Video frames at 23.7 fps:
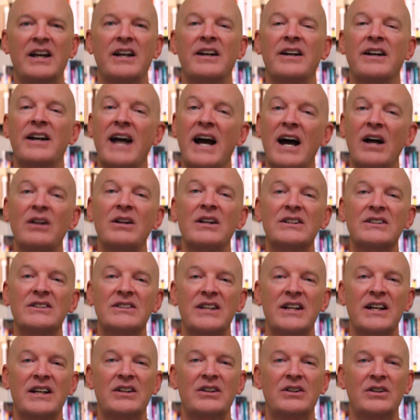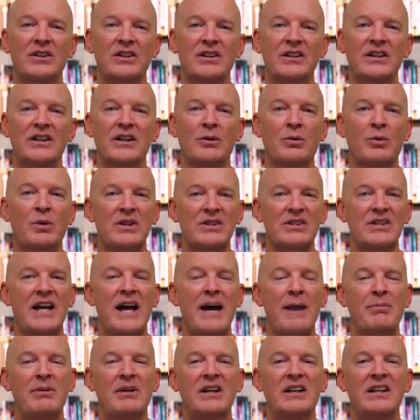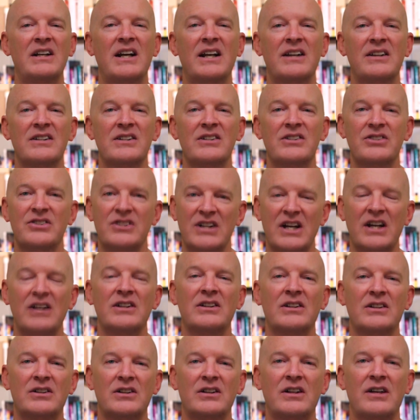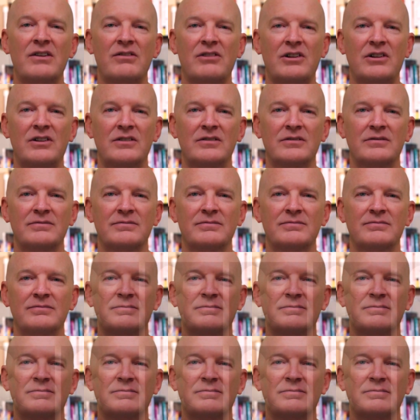Now let's take a look at what is happening at the cellular level.